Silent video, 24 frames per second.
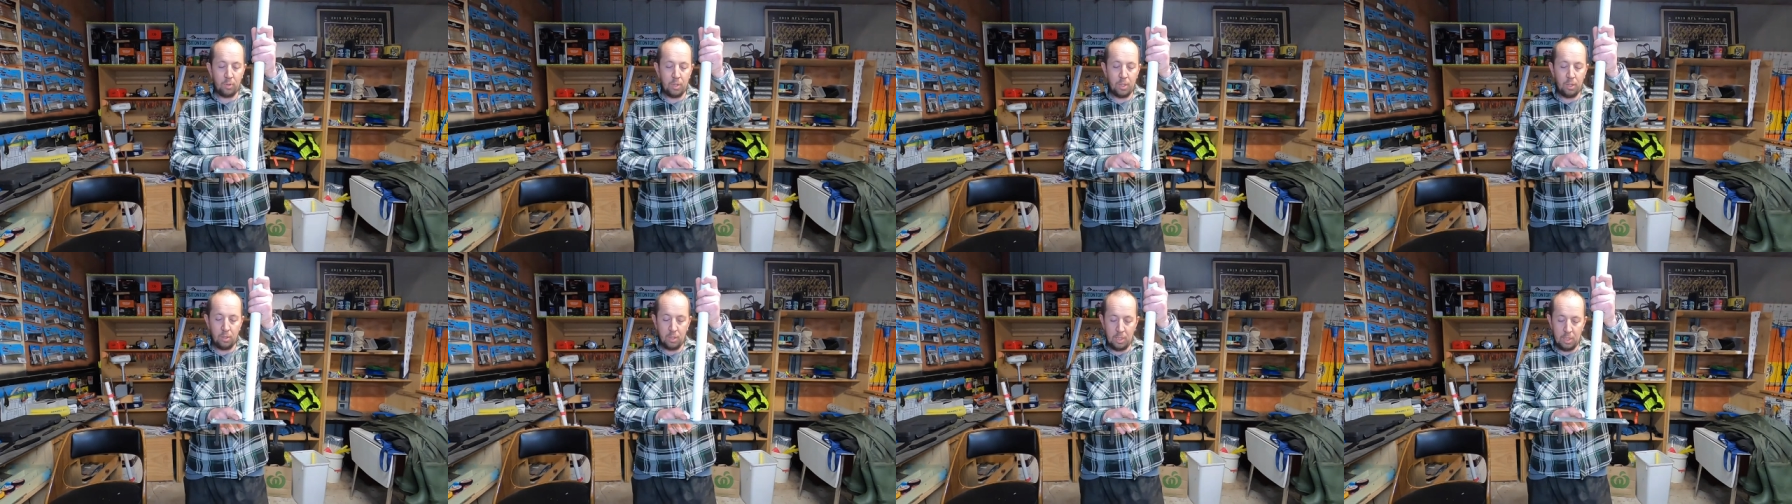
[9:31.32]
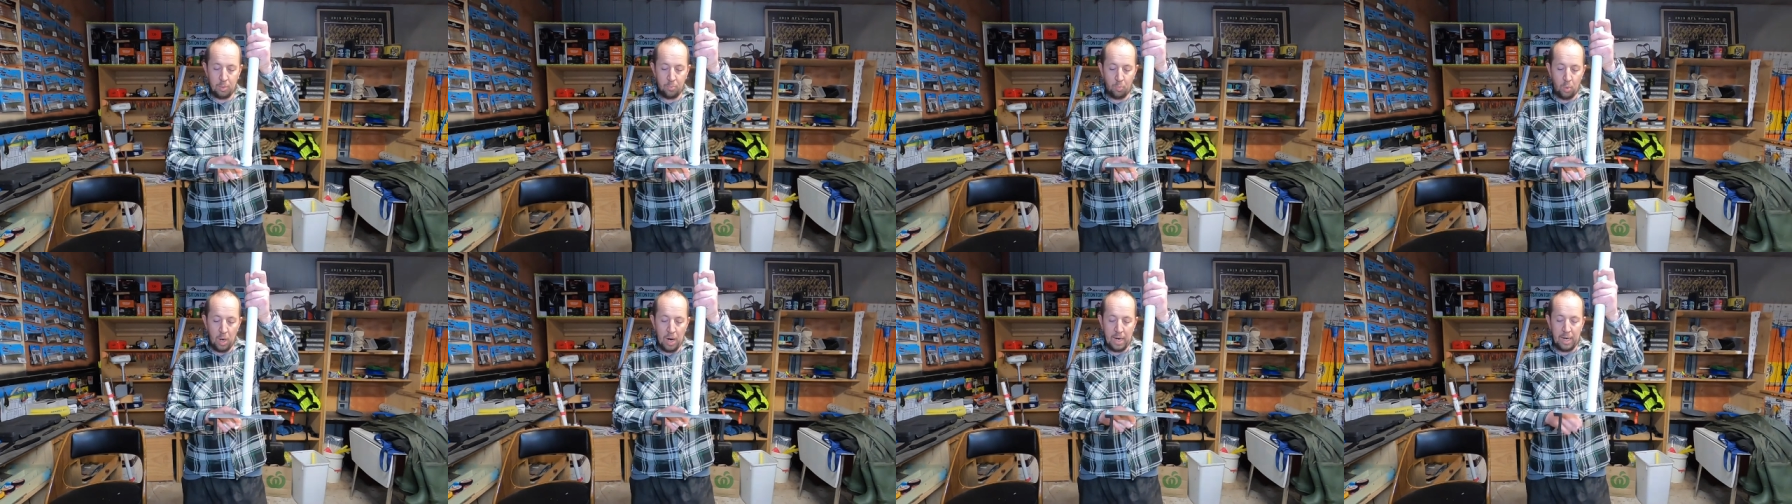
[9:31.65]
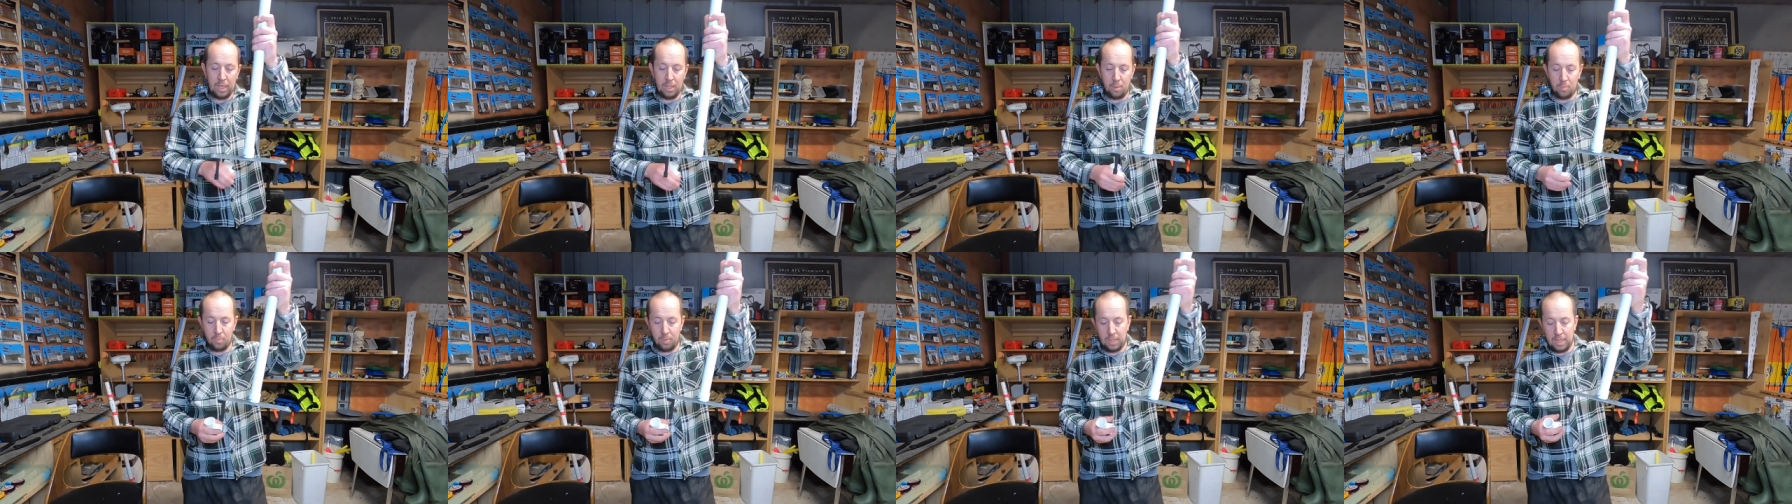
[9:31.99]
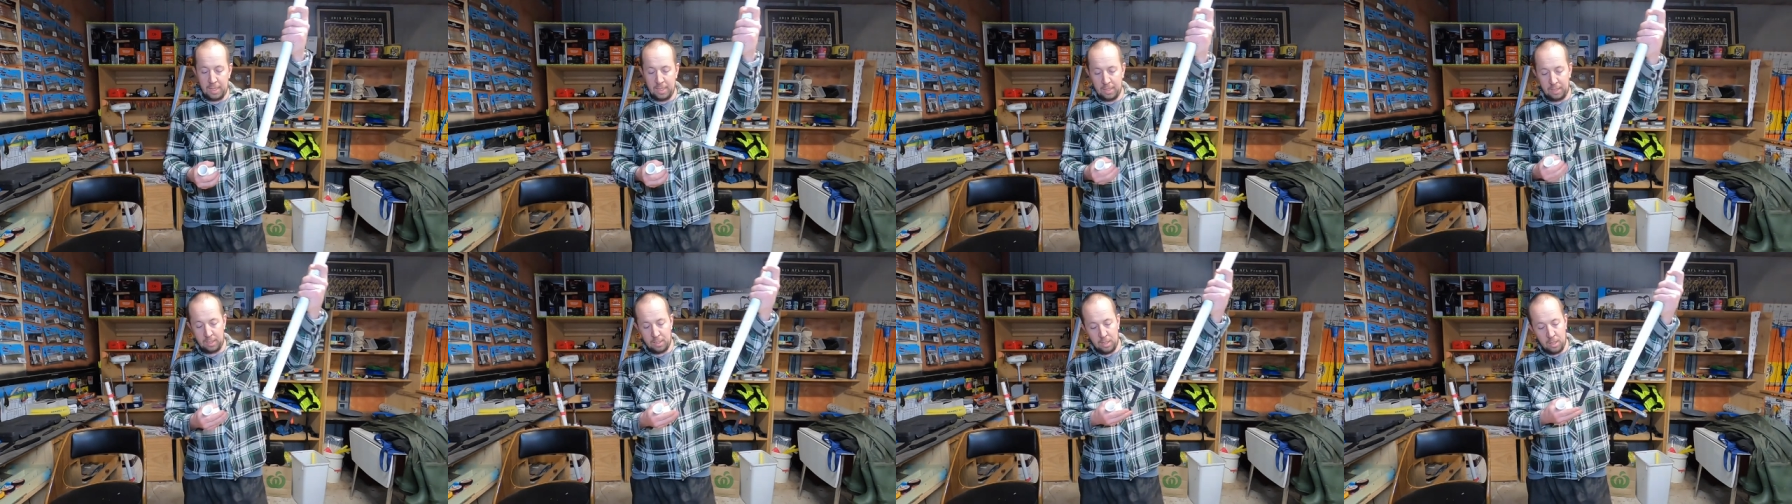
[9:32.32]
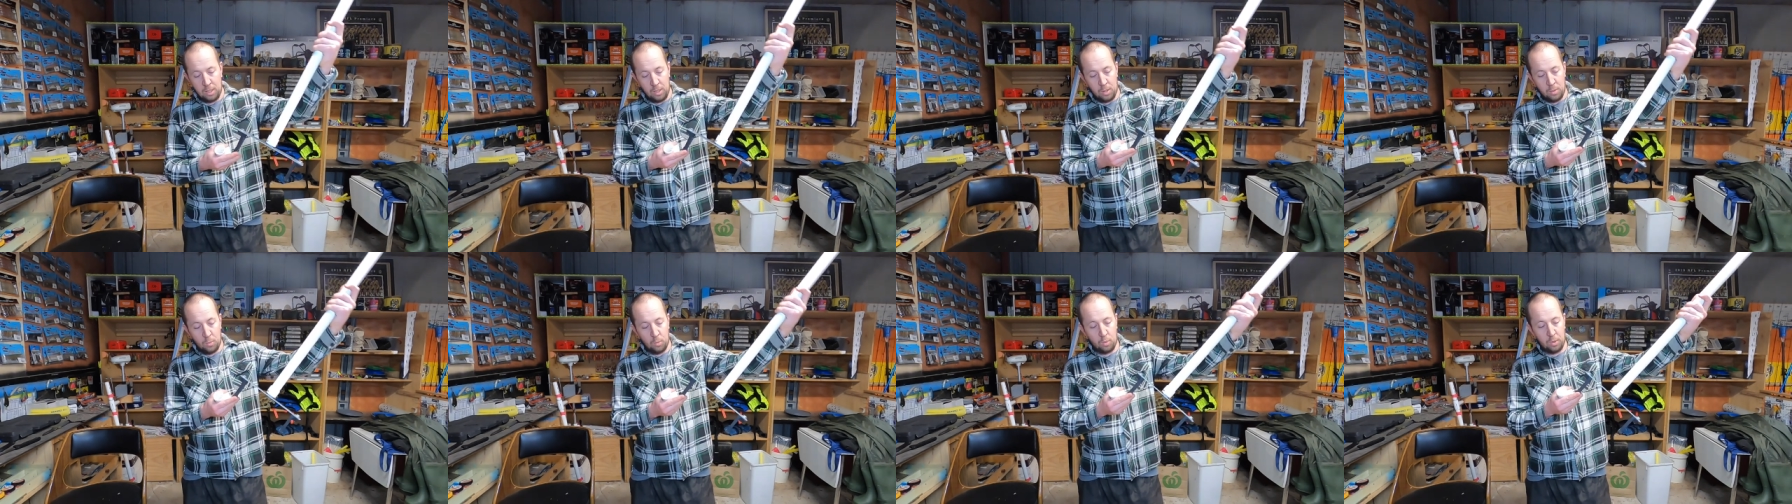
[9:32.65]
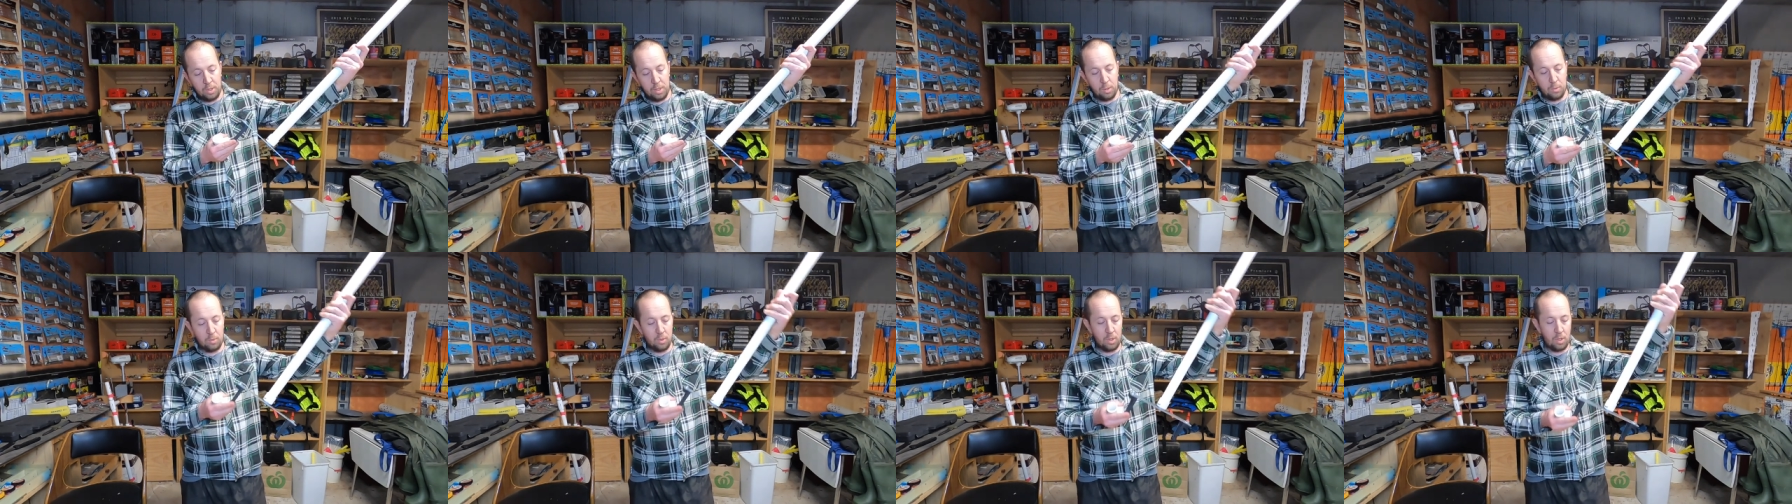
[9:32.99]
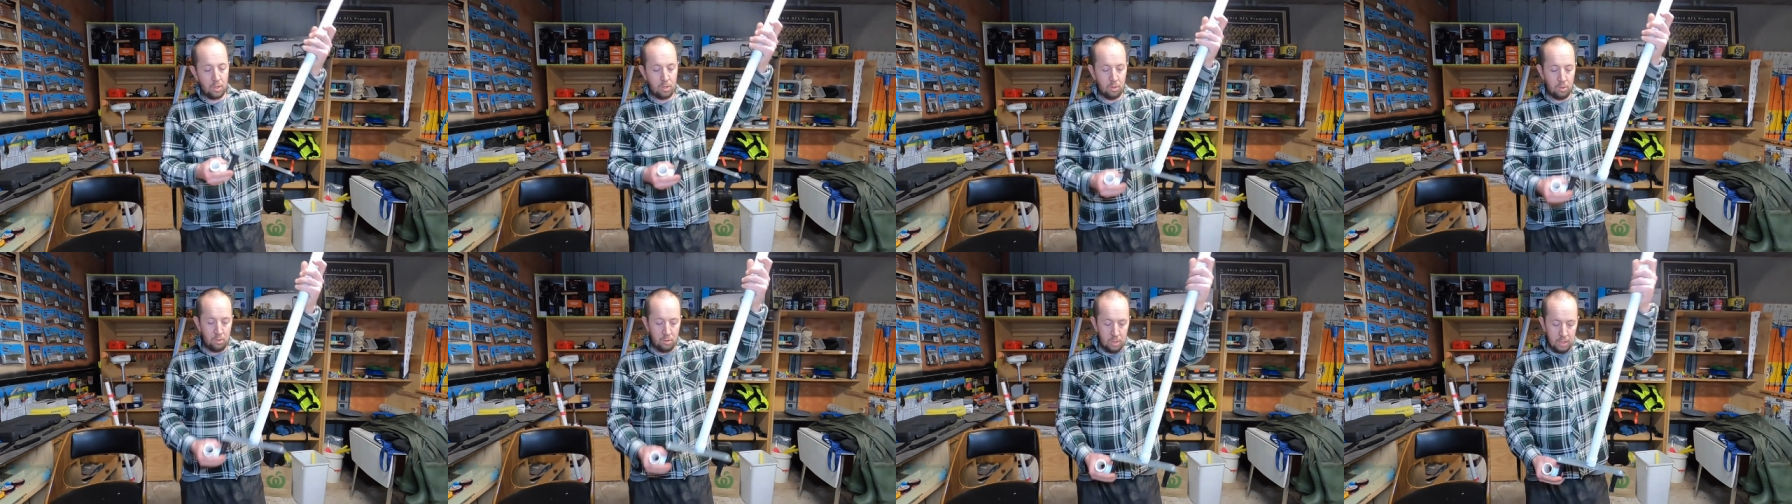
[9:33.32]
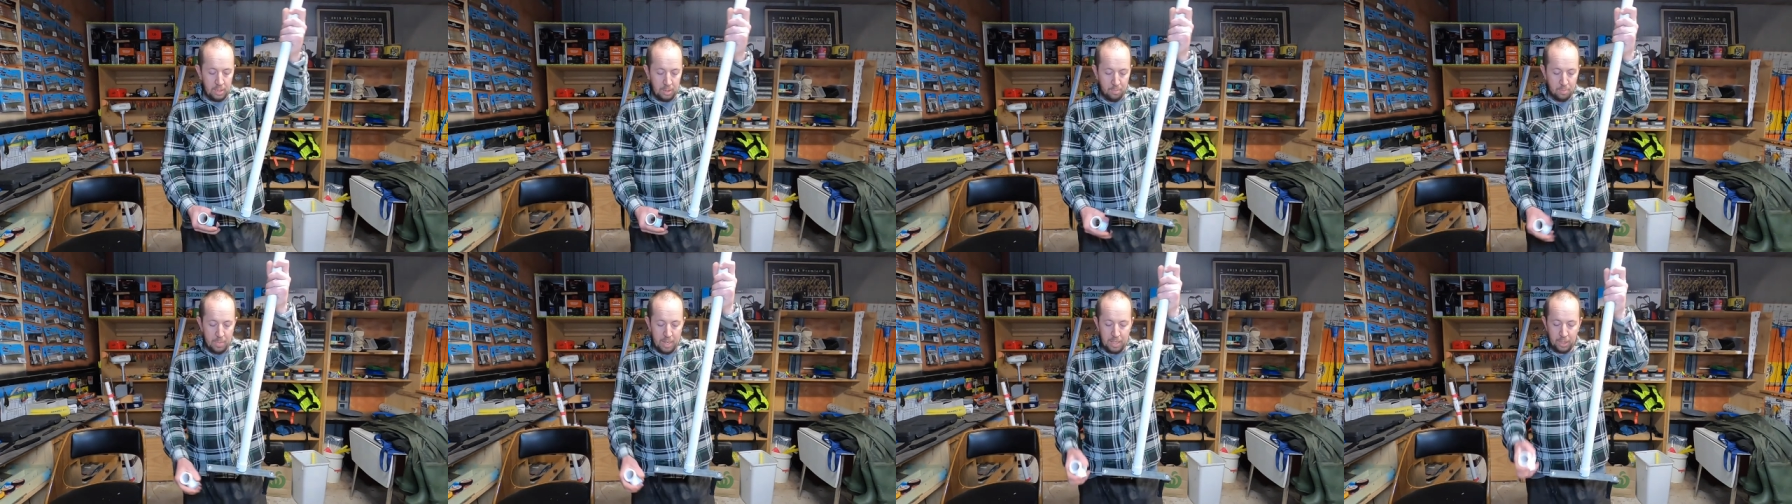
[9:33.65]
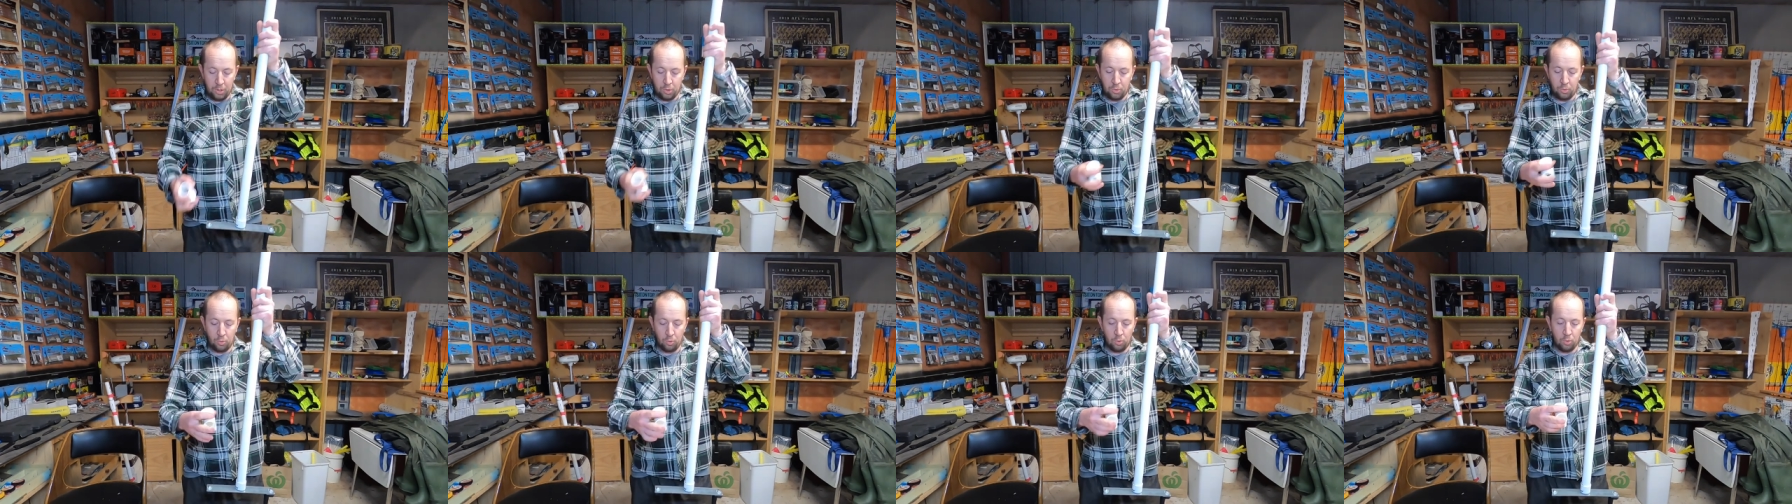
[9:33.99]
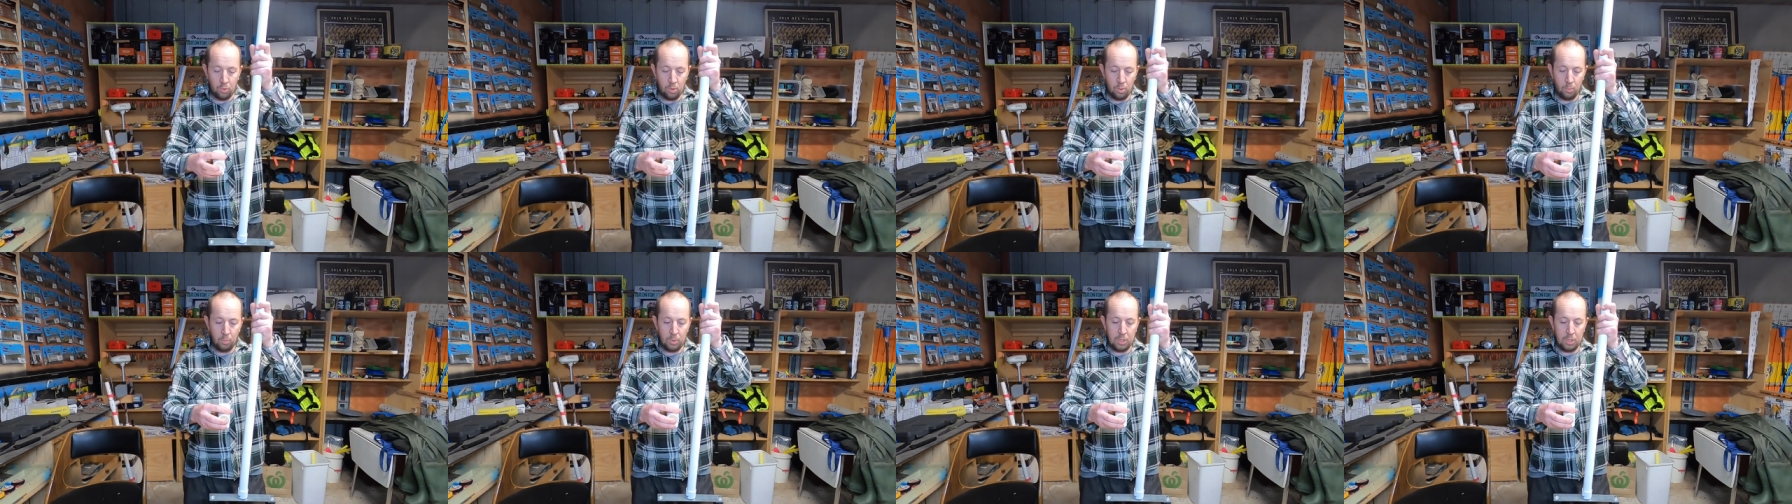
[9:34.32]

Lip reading: already got this bracket in place, what you want to do is make sure